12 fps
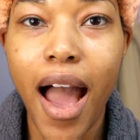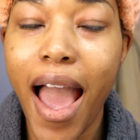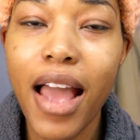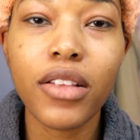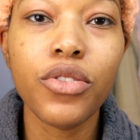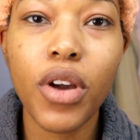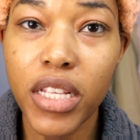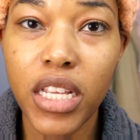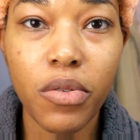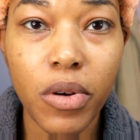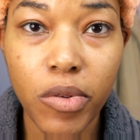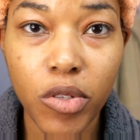I had no
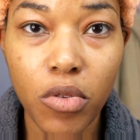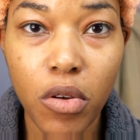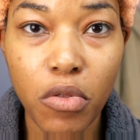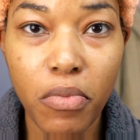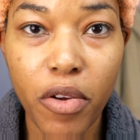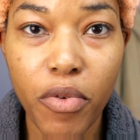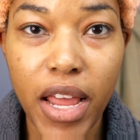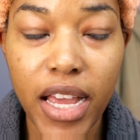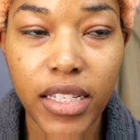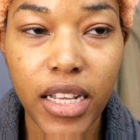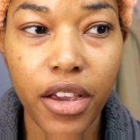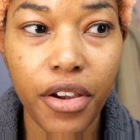idea what I was doing with my
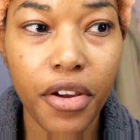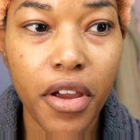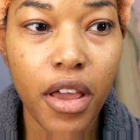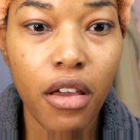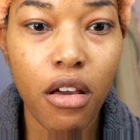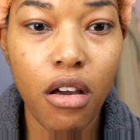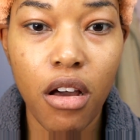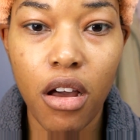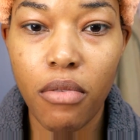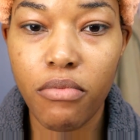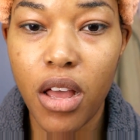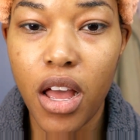relaxed hair.
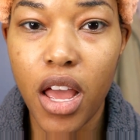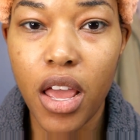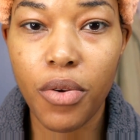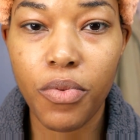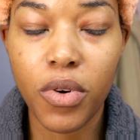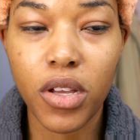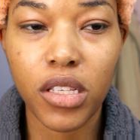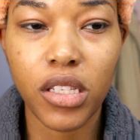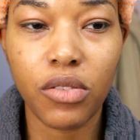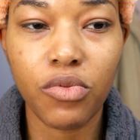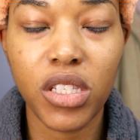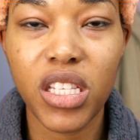Um, I
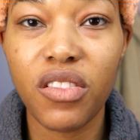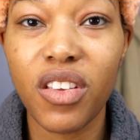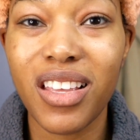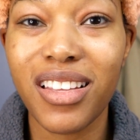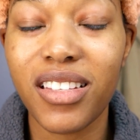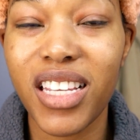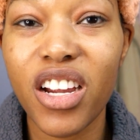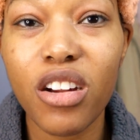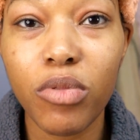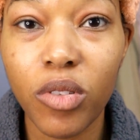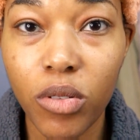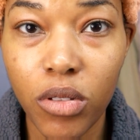was receiving
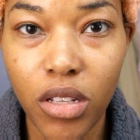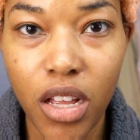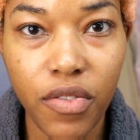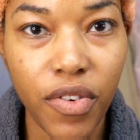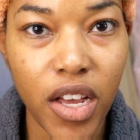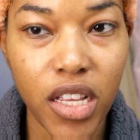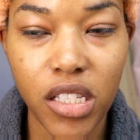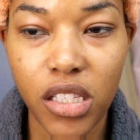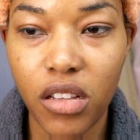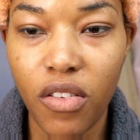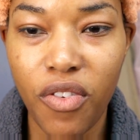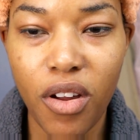terrible
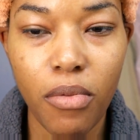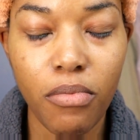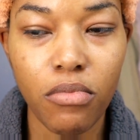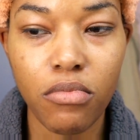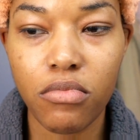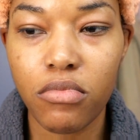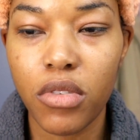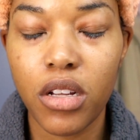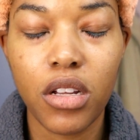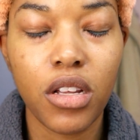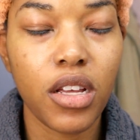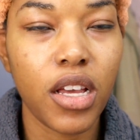advice from
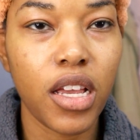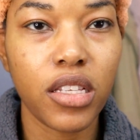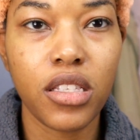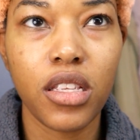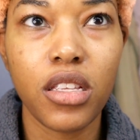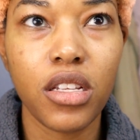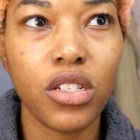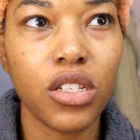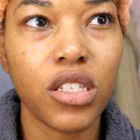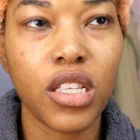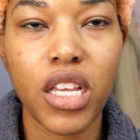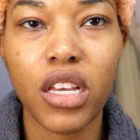
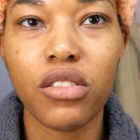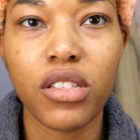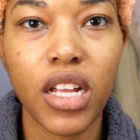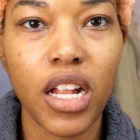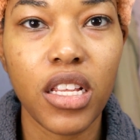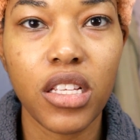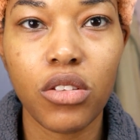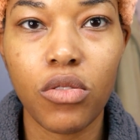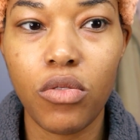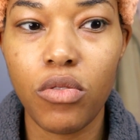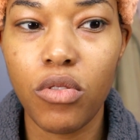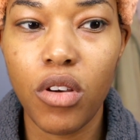estheticians and hairstylists
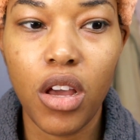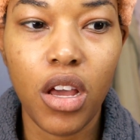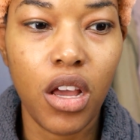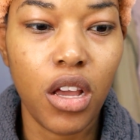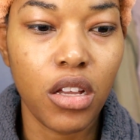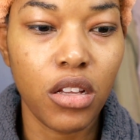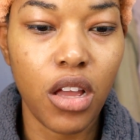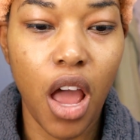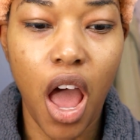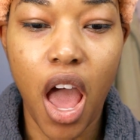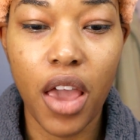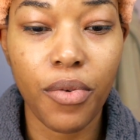who
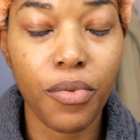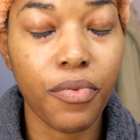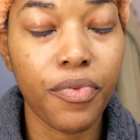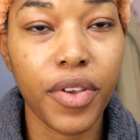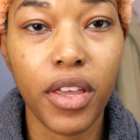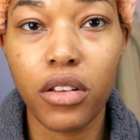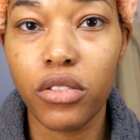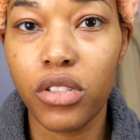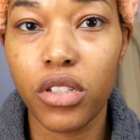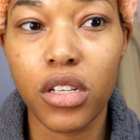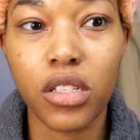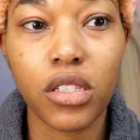I feel
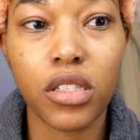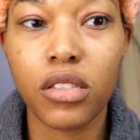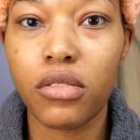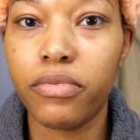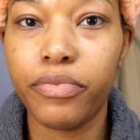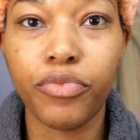just